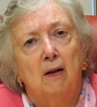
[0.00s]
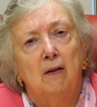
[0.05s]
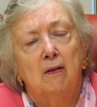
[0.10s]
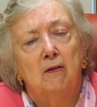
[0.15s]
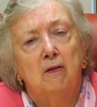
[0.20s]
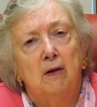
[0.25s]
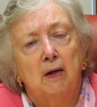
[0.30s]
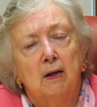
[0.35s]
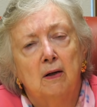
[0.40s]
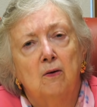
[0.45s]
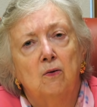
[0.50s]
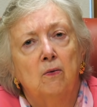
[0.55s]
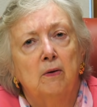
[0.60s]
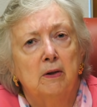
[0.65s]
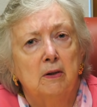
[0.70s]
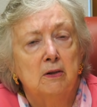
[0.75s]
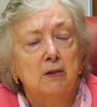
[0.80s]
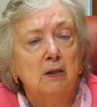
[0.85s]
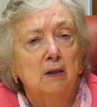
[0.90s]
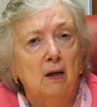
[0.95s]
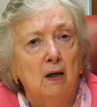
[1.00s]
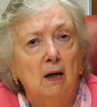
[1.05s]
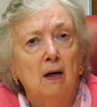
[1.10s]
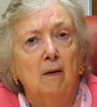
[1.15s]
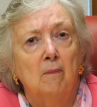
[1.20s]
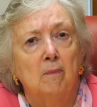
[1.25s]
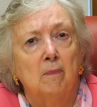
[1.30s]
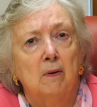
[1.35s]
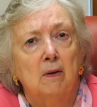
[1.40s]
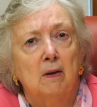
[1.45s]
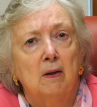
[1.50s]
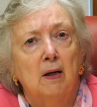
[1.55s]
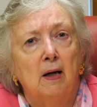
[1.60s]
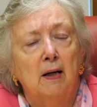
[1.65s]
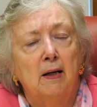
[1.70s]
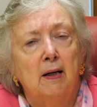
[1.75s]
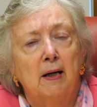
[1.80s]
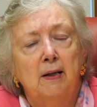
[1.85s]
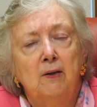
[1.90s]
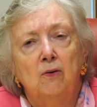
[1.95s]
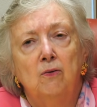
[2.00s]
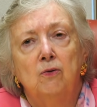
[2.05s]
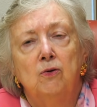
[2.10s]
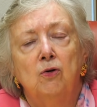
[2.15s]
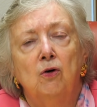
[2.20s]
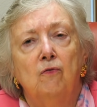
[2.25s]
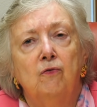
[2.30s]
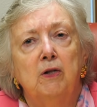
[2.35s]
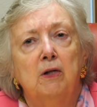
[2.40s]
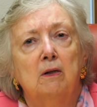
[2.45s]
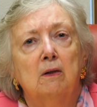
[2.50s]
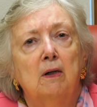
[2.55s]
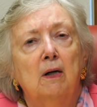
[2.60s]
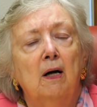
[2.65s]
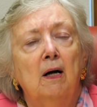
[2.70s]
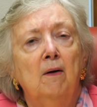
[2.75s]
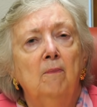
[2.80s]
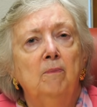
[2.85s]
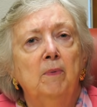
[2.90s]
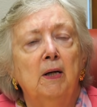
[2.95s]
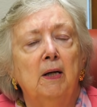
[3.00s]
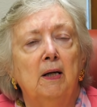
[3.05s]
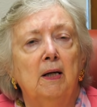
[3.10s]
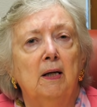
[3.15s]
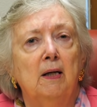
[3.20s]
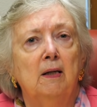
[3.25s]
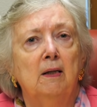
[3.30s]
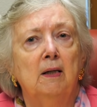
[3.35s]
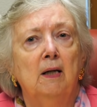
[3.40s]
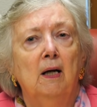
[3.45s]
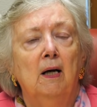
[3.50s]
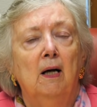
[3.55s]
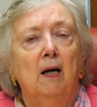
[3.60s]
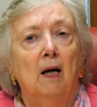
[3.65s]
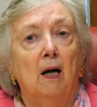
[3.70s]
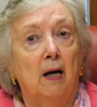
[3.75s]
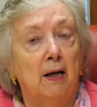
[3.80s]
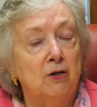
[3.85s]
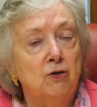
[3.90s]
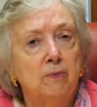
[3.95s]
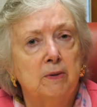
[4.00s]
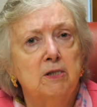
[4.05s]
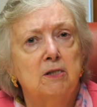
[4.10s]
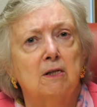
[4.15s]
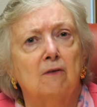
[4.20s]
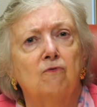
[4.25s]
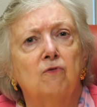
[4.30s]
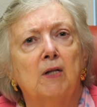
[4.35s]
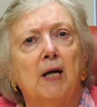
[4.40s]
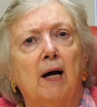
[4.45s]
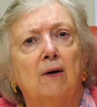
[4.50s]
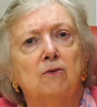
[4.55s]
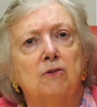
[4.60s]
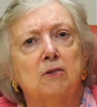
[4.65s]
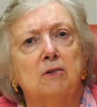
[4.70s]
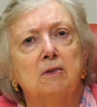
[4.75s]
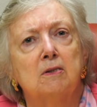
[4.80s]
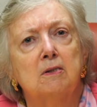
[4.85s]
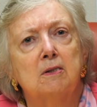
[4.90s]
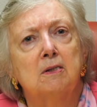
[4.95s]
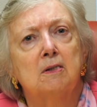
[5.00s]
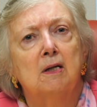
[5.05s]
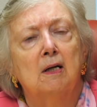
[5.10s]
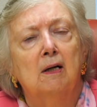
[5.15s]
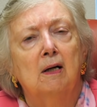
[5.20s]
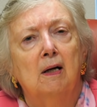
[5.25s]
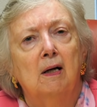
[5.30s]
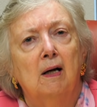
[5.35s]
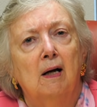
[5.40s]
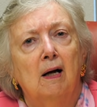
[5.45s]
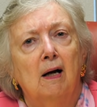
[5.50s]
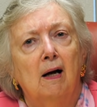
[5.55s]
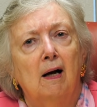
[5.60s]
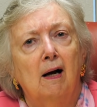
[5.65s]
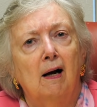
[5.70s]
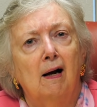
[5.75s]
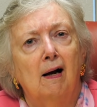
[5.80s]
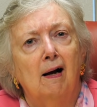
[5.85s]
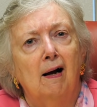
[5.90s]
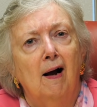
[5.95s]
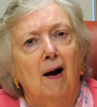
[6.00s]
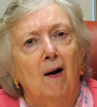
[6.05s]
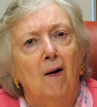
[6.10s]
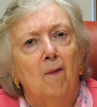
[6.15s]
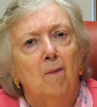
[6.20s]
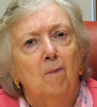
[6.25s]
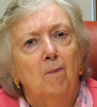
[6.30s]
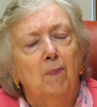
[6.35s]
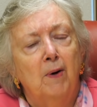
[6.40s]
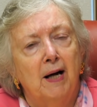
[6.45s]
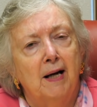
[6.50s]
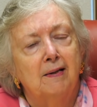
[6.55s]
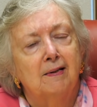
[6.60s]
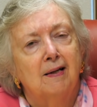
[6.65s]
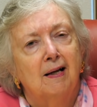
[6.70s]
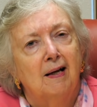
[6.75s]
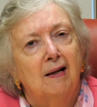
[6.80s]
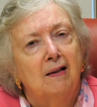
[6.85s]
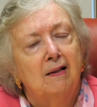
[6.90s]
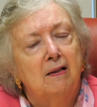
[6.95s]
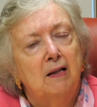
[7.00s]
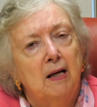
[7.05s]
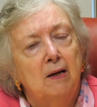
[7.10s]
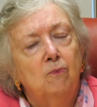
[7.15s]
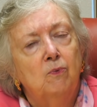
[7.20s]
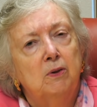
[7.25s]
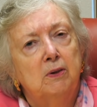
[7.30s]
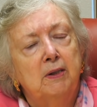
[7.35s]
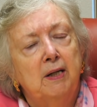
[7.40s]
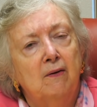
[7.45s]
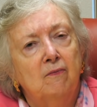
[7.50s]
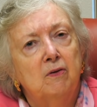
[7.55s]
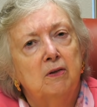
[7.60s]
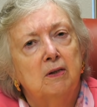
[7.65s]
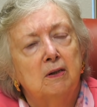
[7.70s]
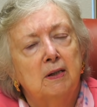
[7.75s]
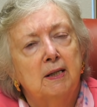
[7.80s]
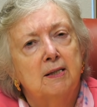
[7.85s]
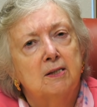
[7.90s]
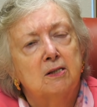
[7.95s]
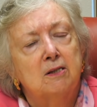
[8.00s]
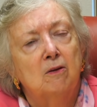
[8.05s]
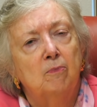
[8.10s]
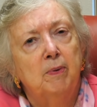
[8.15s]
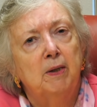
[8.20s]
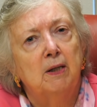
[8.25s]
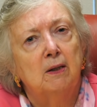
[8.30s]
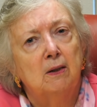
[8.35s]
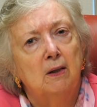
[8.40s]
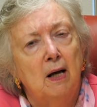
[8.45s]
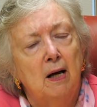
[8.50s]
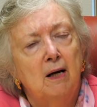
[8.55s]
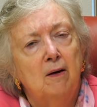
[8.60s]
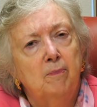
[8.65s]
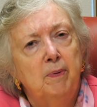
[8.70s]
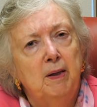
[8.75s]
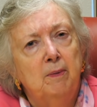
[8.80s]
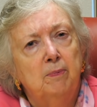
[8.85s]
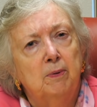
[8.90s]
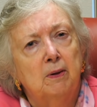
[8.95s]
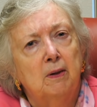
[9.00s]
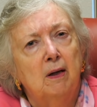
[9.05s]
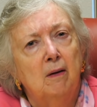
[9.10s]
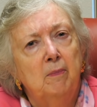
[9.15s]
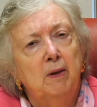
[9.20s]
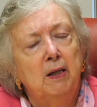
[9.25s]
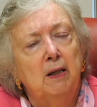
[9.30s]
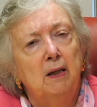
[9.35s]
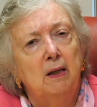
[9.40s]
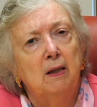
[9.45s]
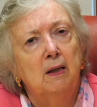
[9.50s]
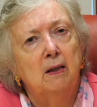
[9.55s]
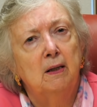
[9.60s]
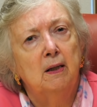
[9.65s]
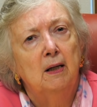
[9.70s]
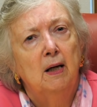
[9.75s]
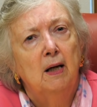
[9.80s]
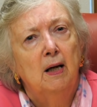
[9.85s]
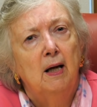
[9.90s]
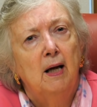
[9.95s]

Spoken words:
They're going to come. And I don't know if they'll come in hundreds of thousands, but they will nevertheless, there'll be a lot of people coming in,